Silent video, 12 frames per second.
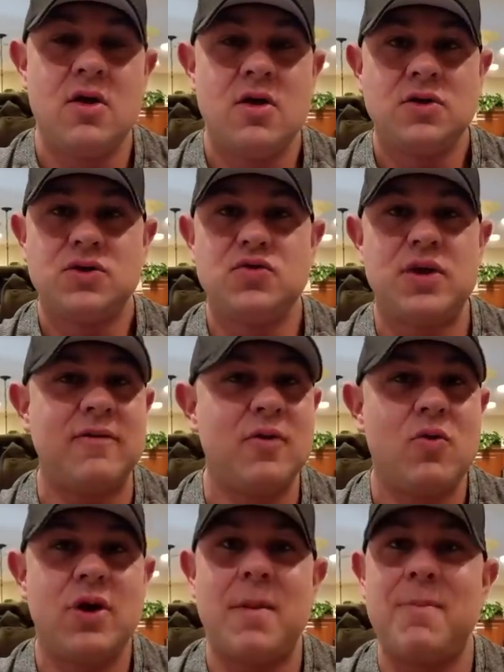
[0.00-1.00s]
So you never
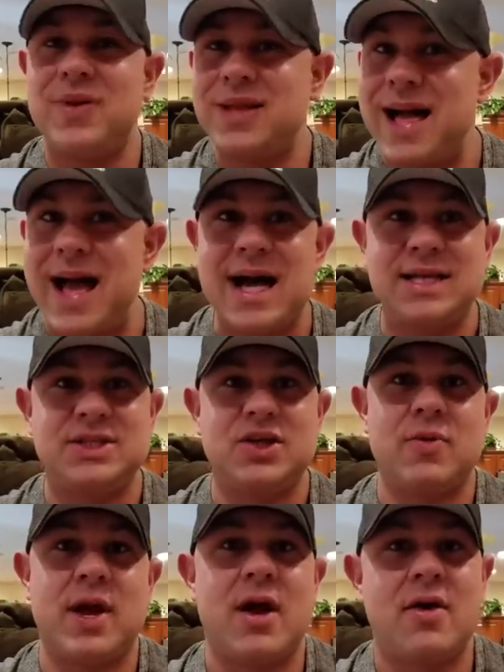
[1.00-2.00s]
want to blast your
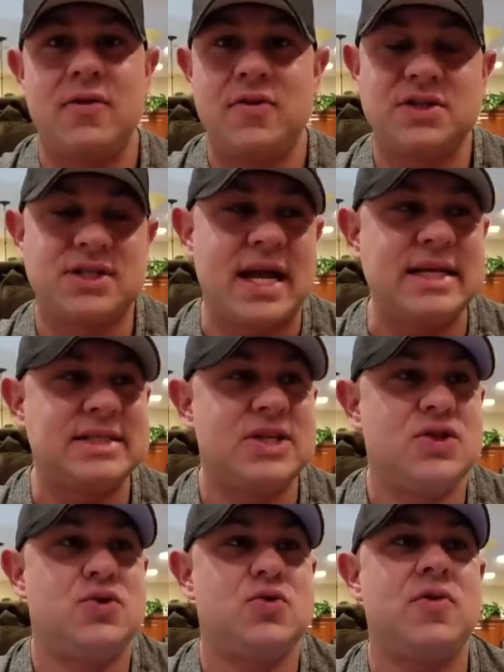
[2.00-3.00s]
round, and there's guys
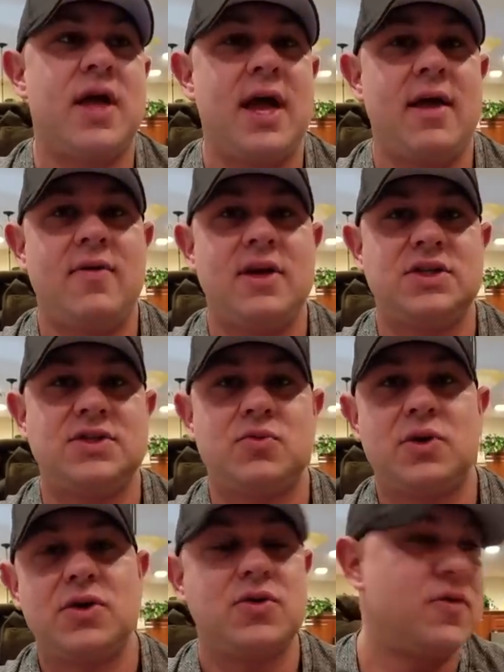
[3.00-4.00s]
that do that, and they just
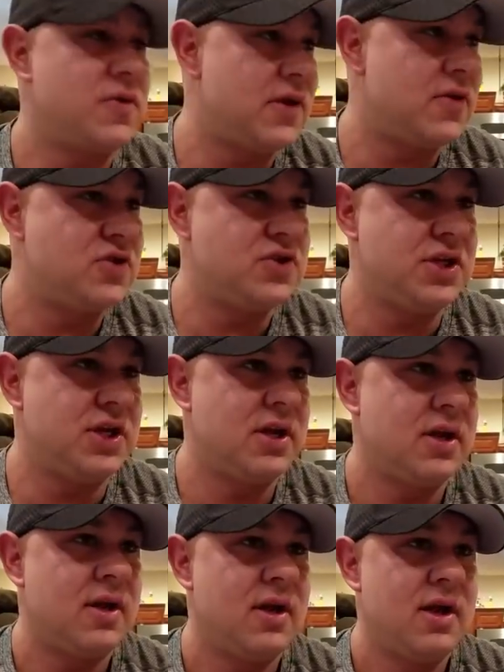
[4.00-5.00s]
want to turn the other cheek
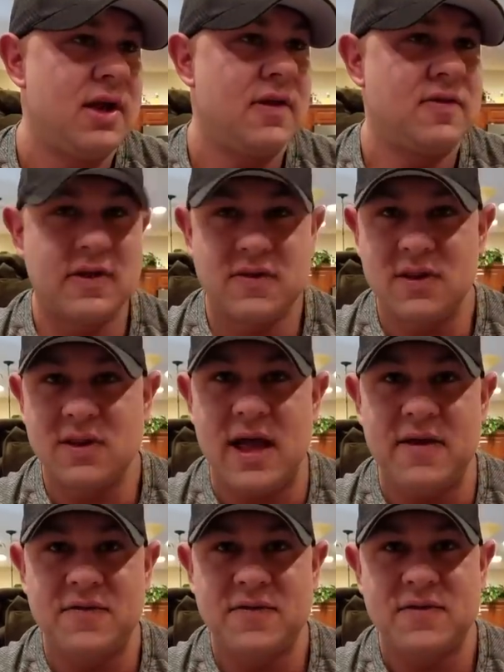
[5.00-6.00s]
and think that
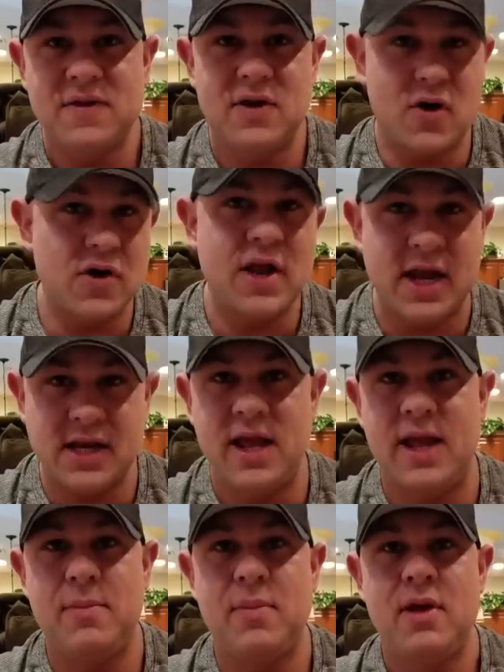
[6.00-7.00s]
life's an arcade
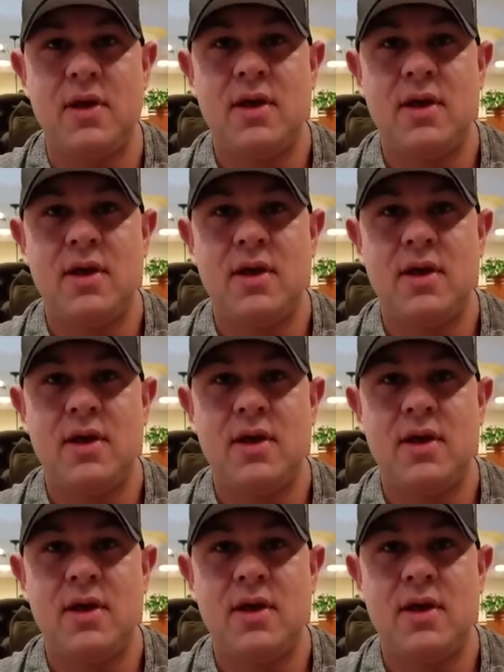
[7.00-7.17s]
game,